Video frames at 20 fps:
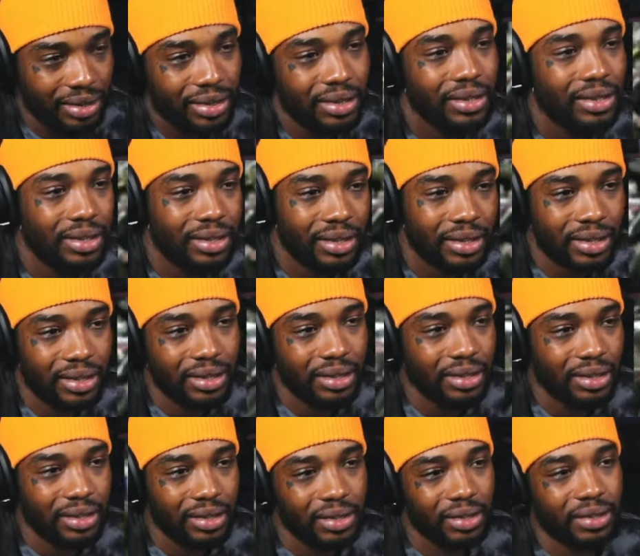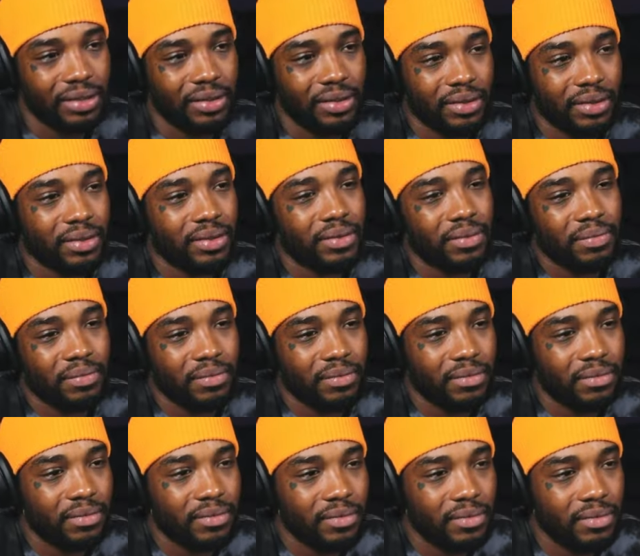Nothing you can do.
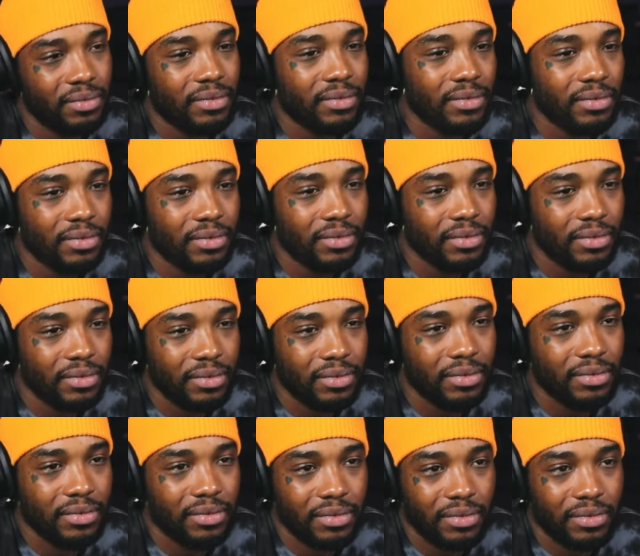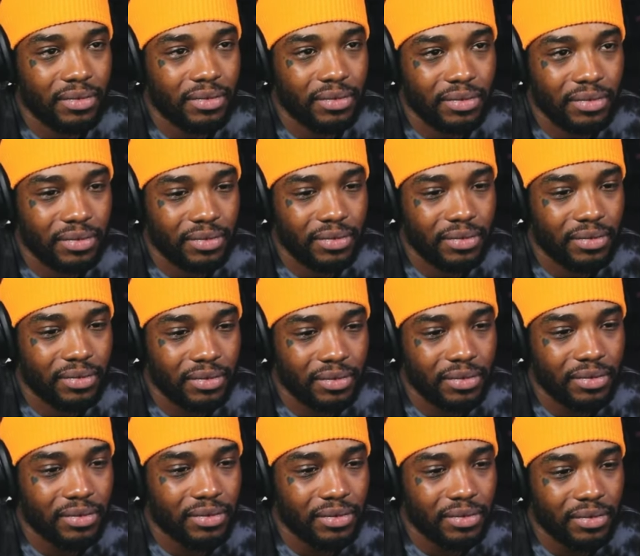He's in that, he's in that zone.
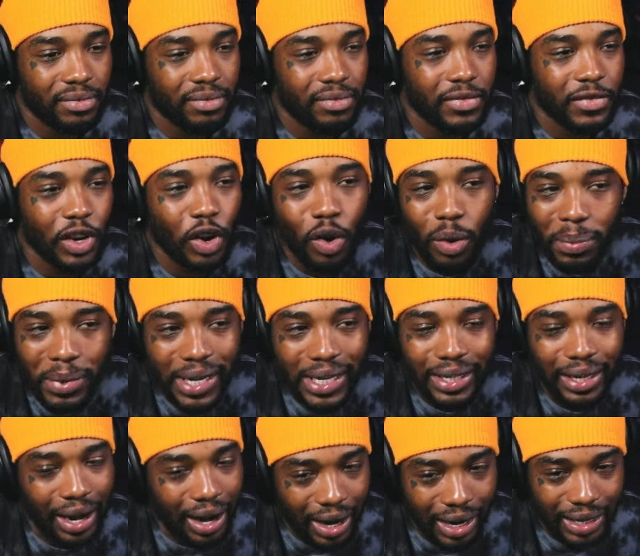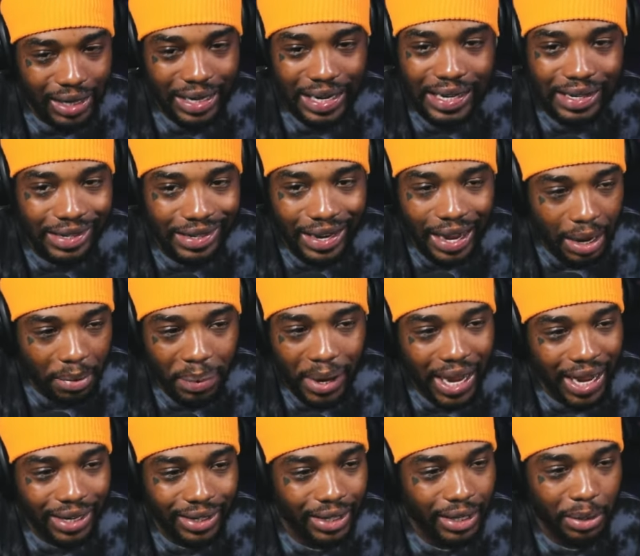Kobe is hot. He's not
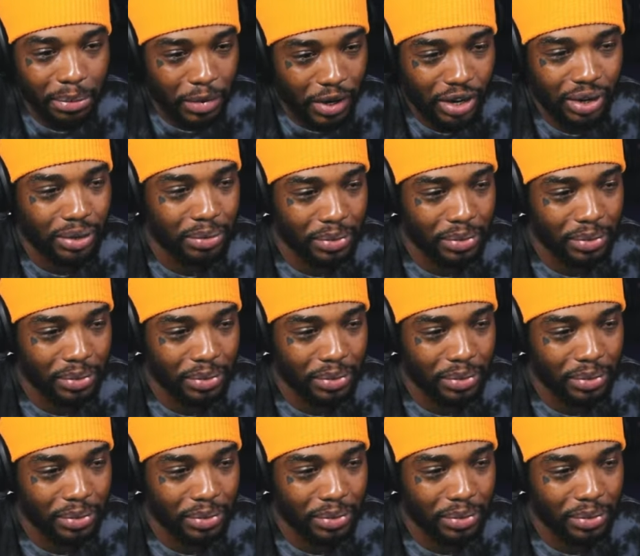passing the ball,